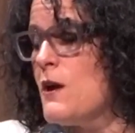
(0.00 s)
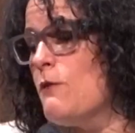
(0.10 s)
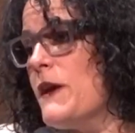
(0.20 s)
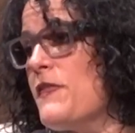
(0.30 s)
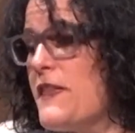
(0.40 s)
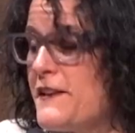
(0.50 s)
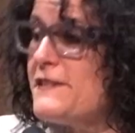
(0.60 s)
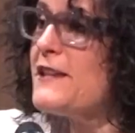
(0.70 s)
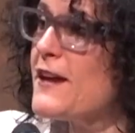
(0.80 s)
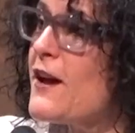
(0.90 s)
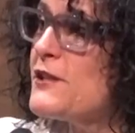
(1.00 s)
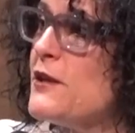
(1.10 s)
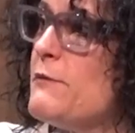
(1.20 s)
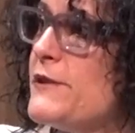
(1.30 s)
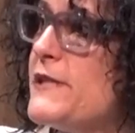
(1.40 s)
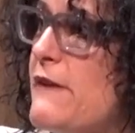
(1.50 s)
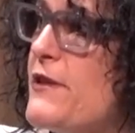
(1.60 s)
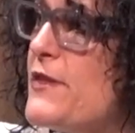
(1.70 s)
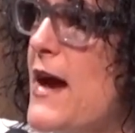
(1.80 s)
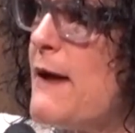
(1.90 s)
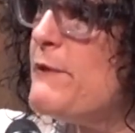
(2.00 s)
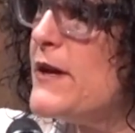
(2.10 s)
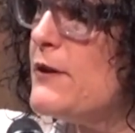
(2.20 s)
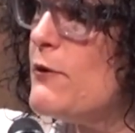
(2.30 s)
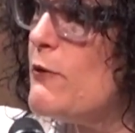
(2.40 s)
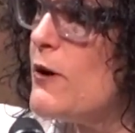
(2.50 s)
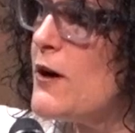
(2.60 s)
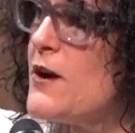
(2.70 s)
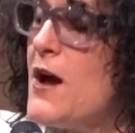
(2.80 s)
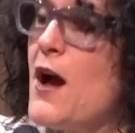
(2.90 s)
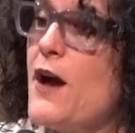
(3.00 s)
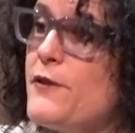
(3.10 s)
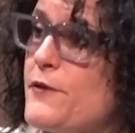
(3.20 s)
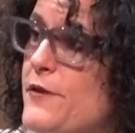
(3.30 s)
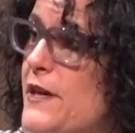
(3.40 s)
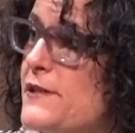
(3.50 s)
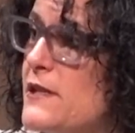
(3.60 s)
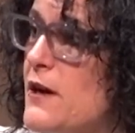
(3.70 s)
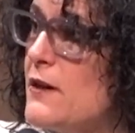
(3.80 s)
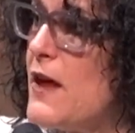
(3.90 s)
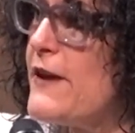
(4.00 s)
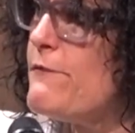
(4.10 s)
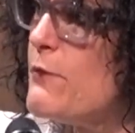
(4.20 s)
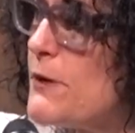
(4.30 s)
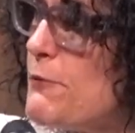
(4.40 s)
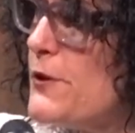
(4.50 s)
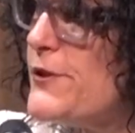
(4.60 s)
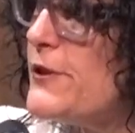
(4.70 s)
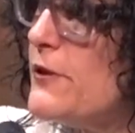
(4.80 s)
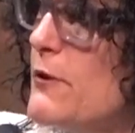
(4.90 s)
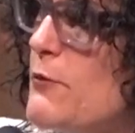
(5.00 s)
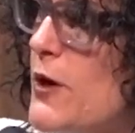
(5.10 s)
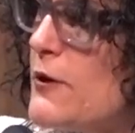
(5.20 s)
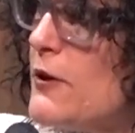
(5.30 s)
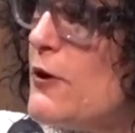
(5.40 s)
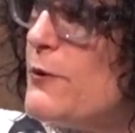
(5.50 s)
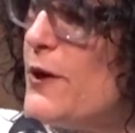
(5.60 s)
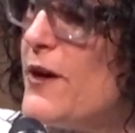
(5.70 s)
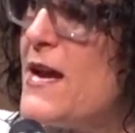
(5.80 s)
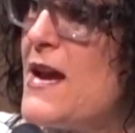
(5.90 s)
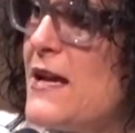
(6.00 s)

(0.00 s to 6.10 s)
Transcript: when things like October 7th happen, or other things in our life, more personal, more global.